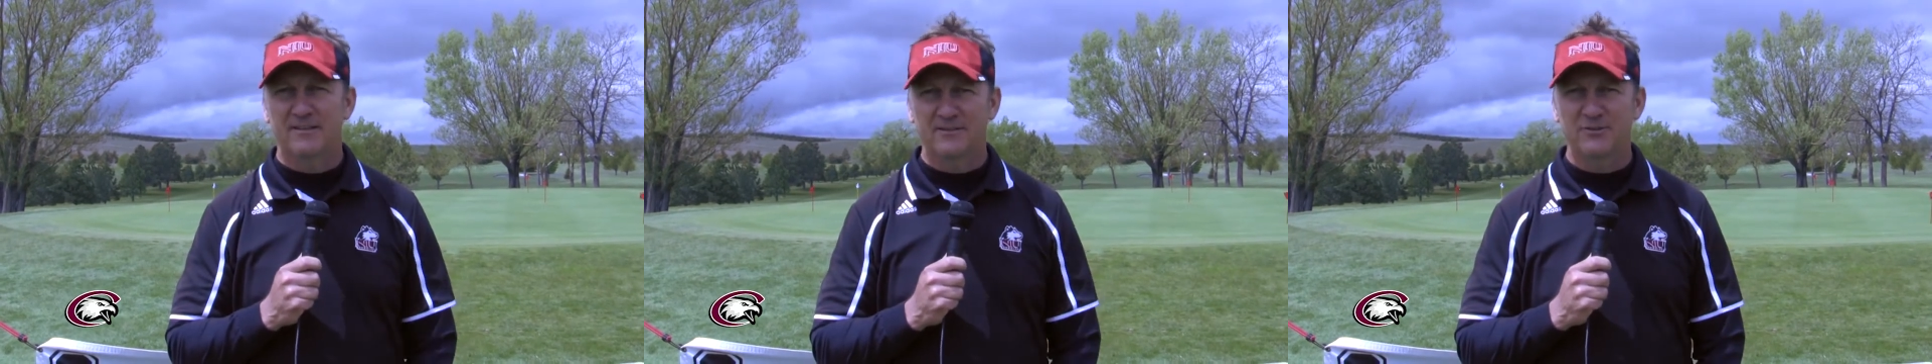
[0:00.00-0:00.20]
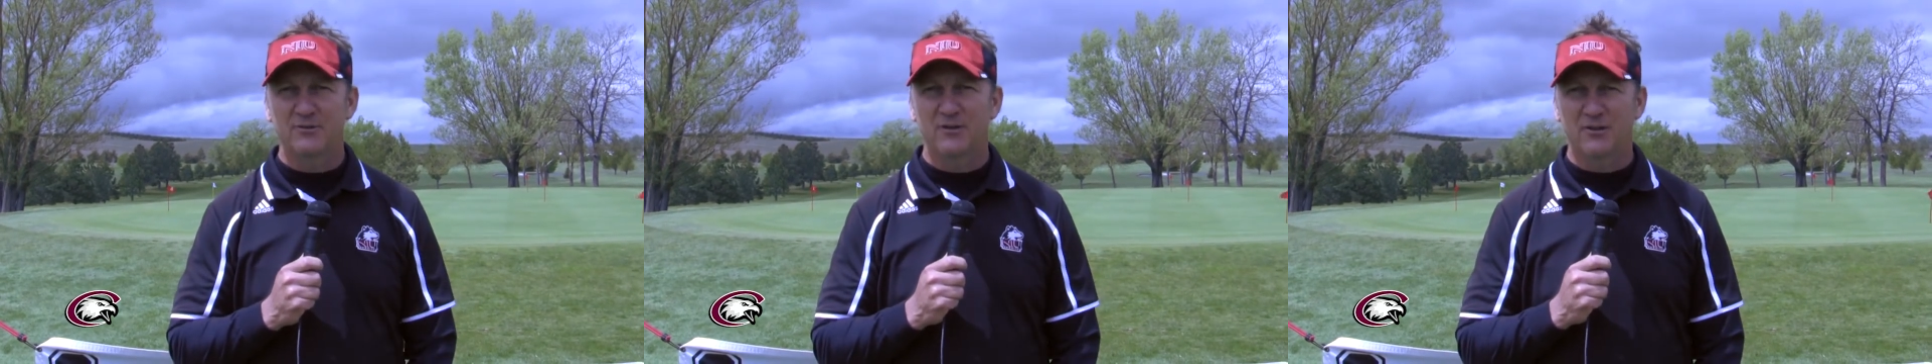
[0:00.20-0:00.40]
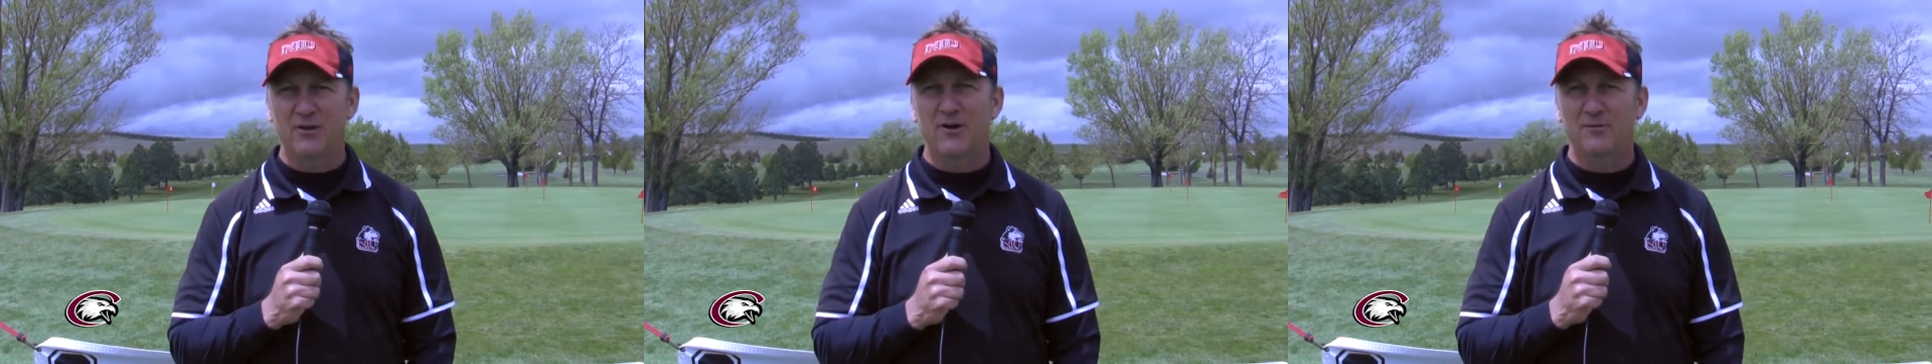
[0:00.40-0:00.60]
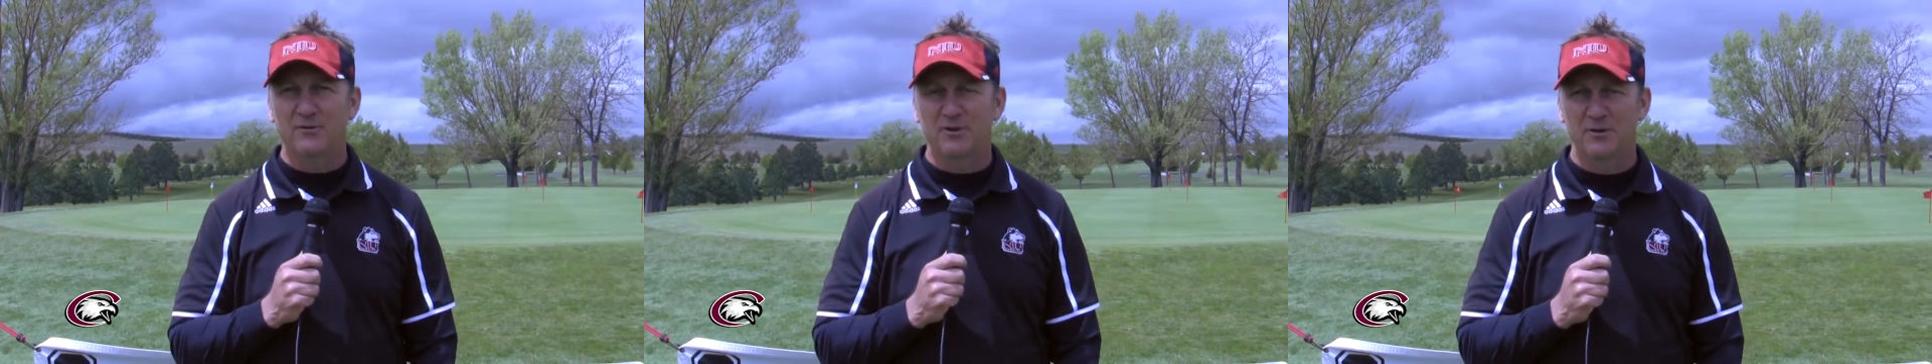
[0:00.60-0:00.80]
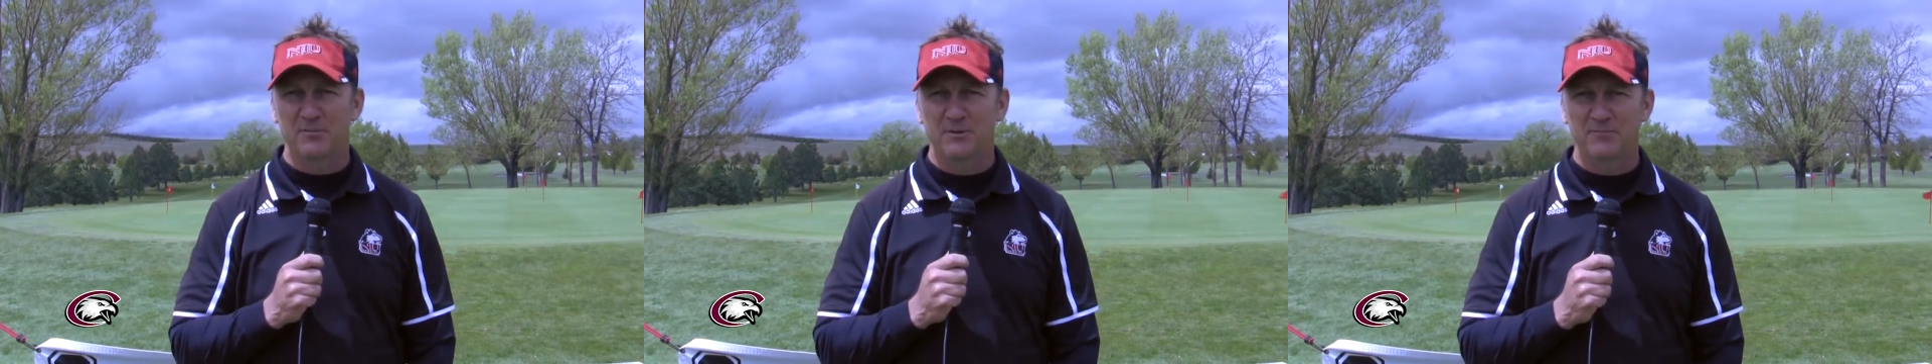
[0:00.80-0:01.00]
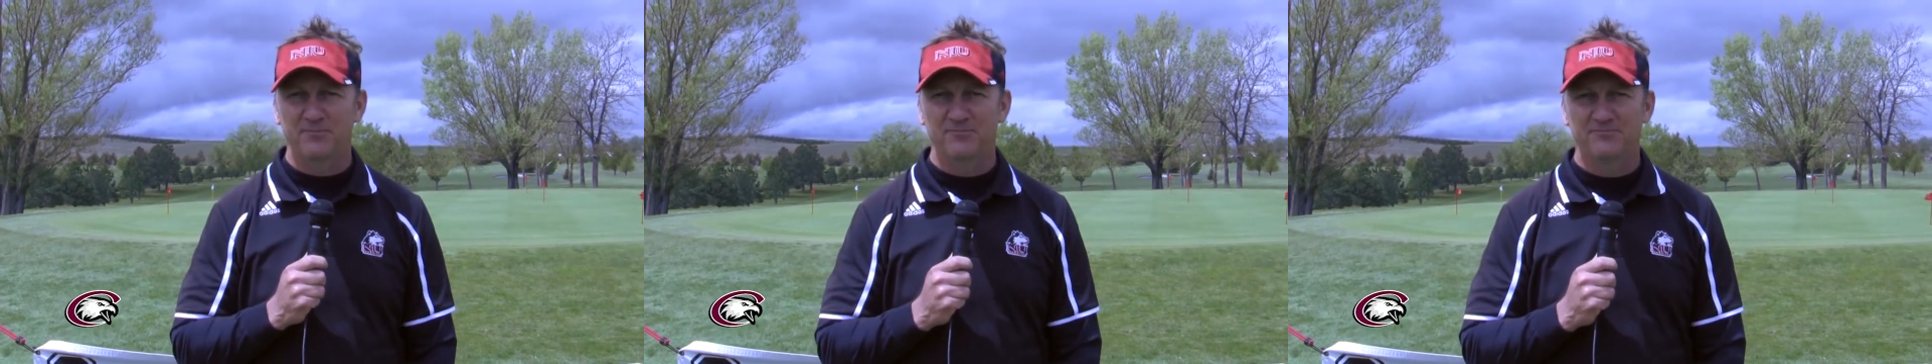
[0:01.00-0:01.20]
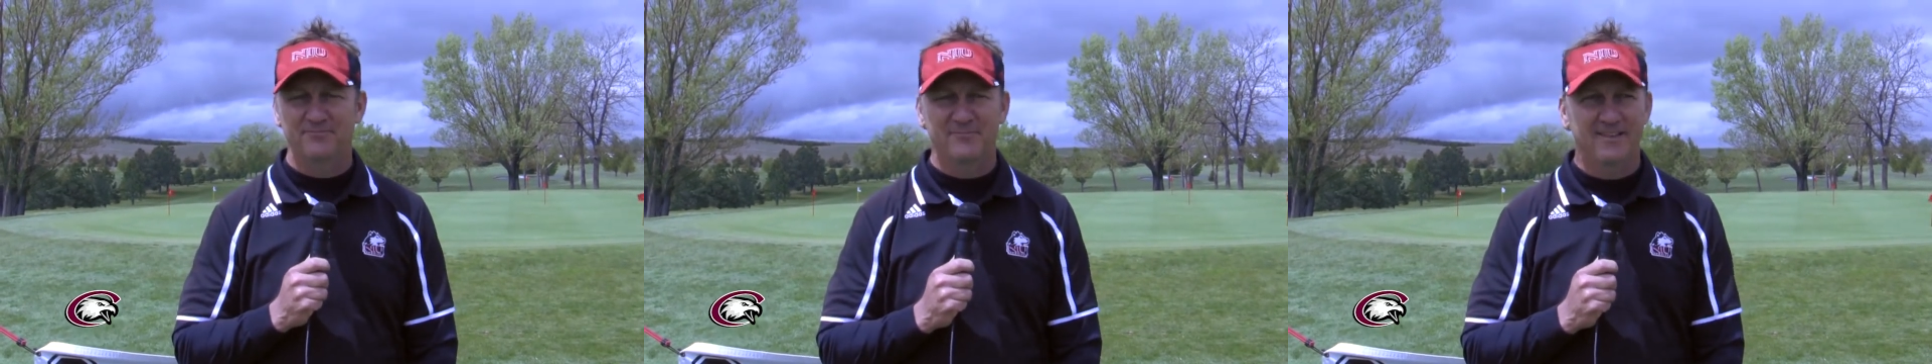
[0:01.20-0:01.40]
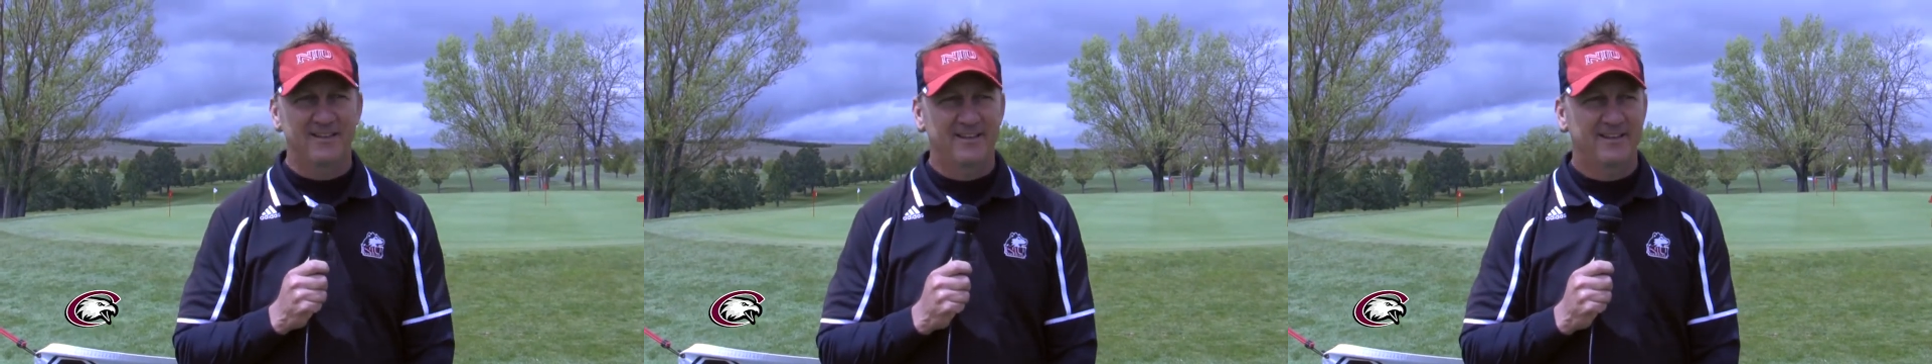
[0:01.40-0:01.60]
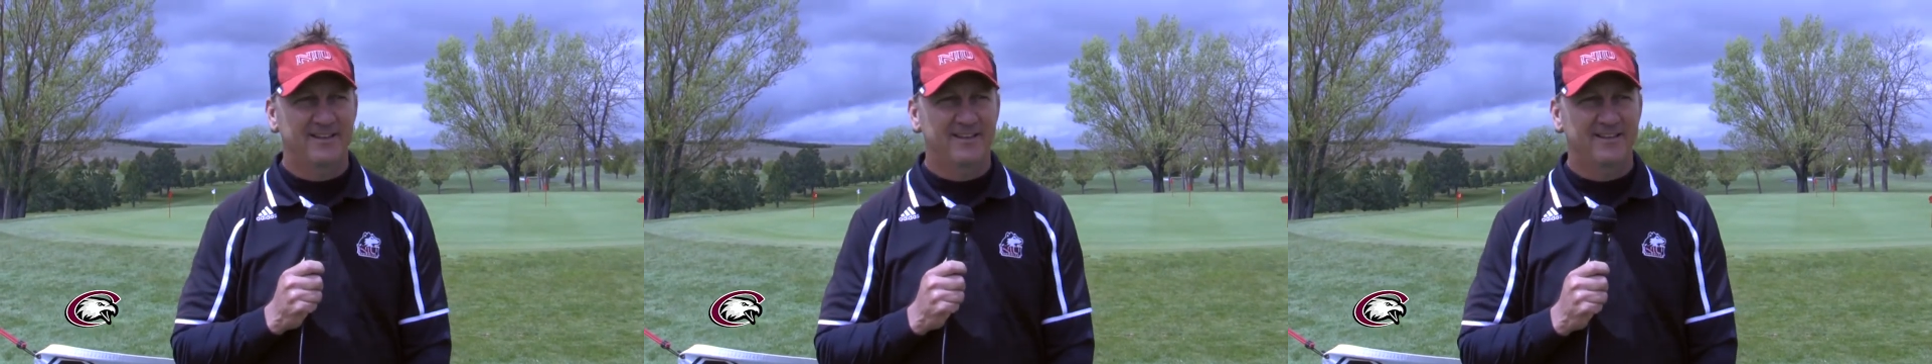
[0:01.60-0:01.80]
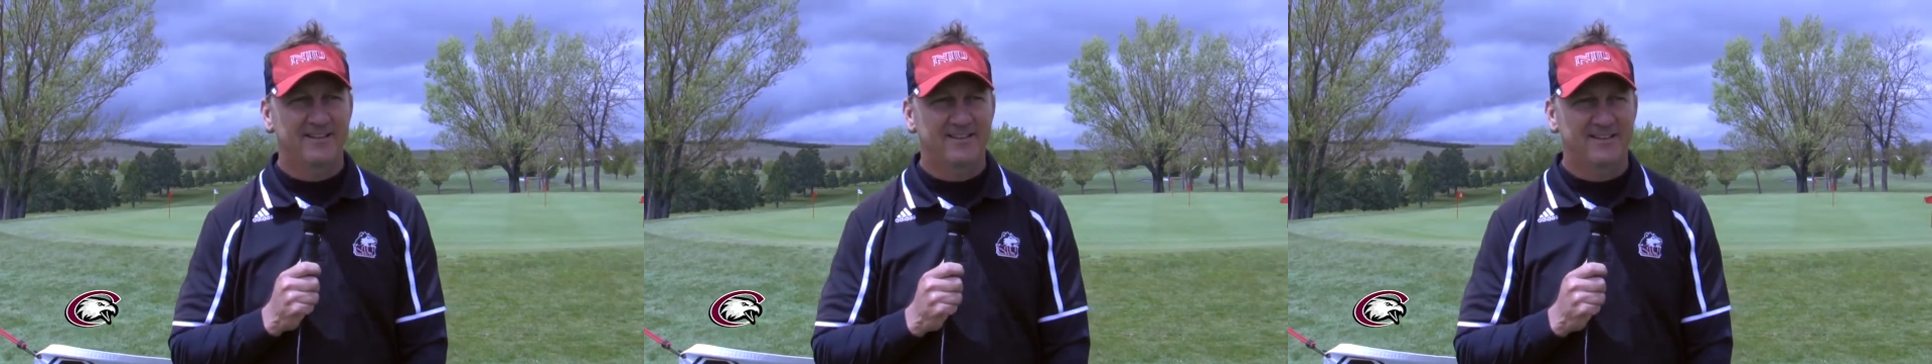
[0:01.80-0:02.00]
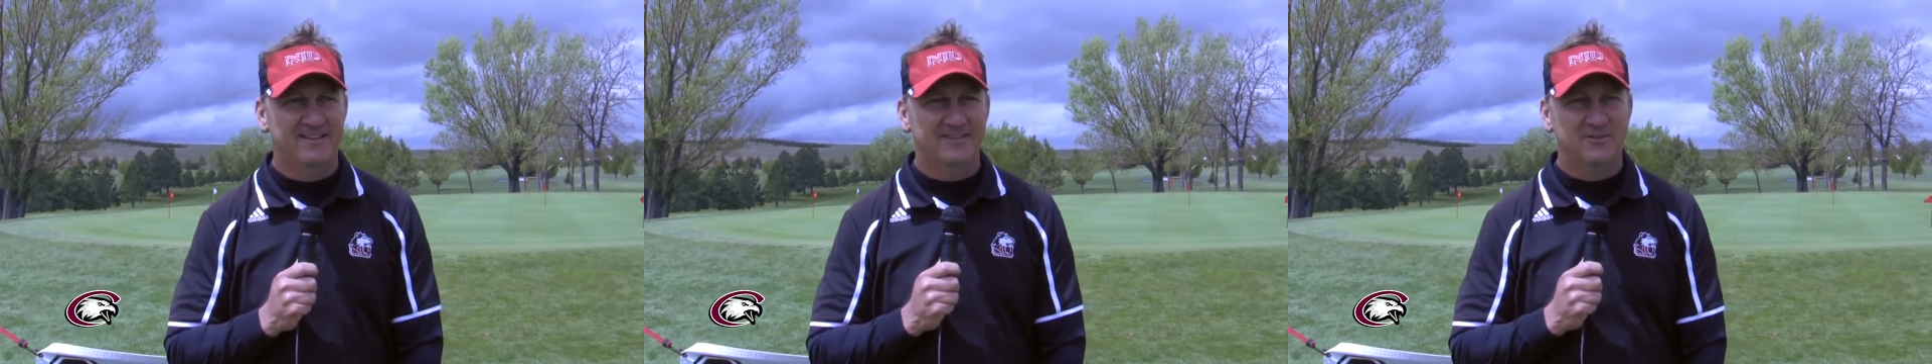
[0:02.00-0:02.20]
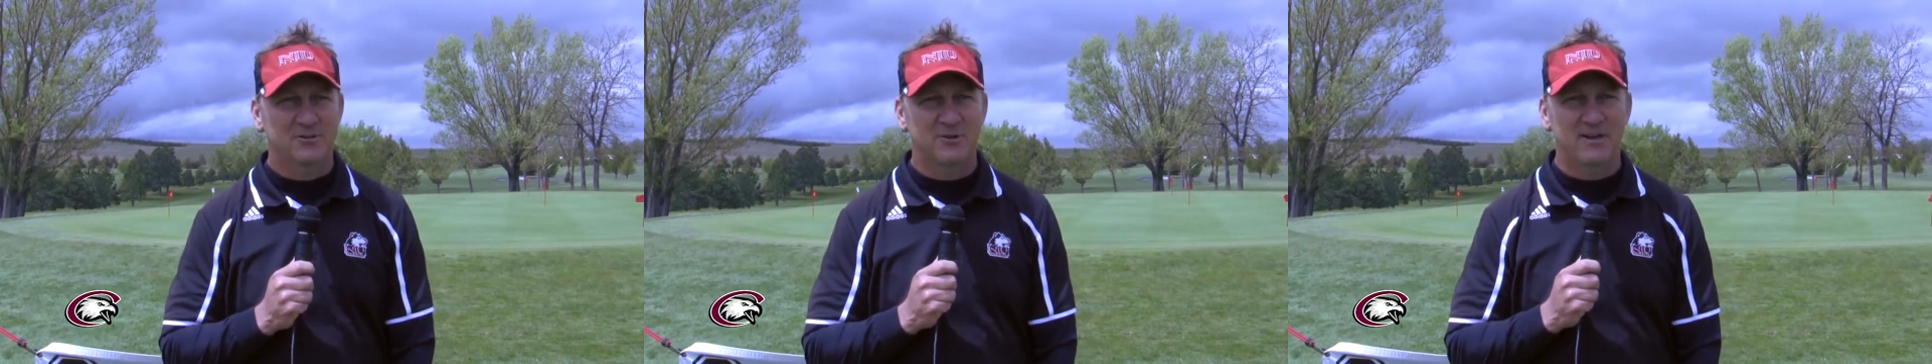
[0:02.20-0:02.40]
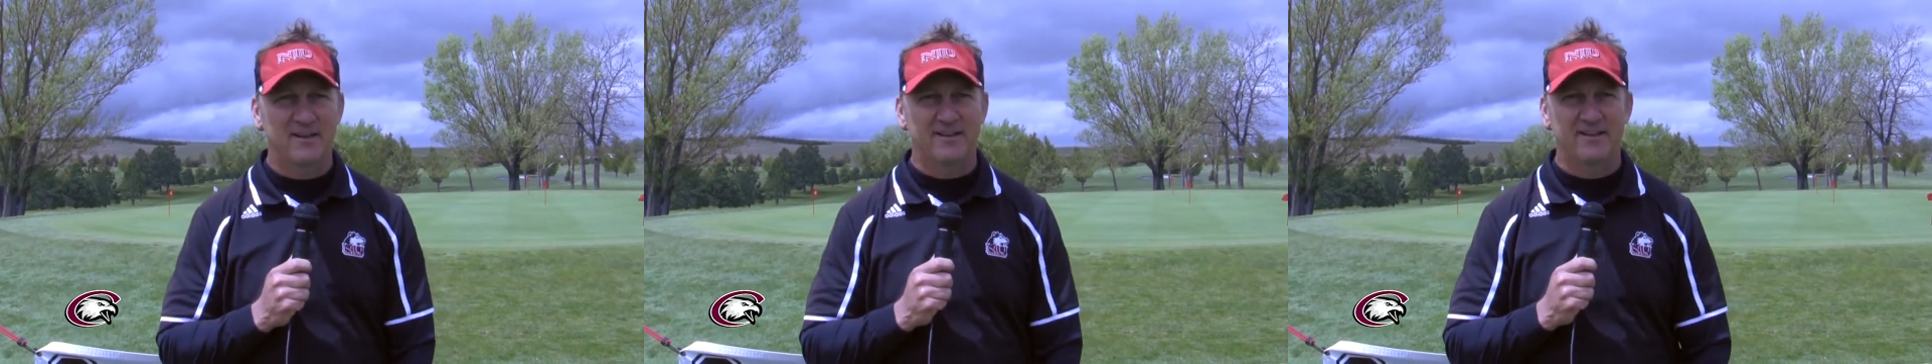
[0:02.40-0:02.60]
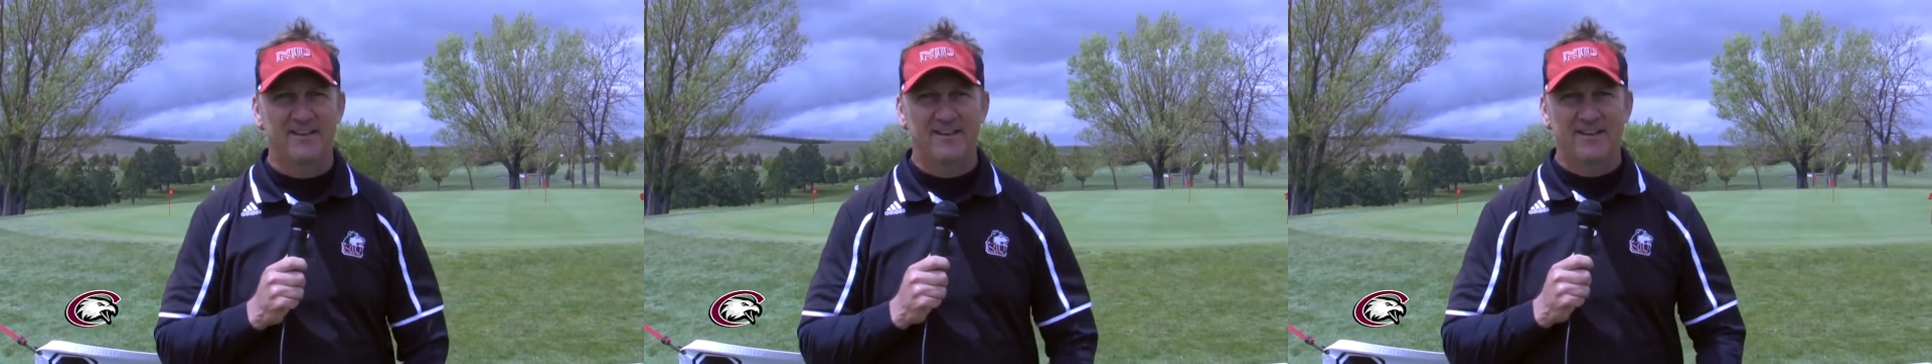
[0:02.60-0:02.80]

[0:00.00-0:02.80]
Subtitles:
doing a golf tournament. And so I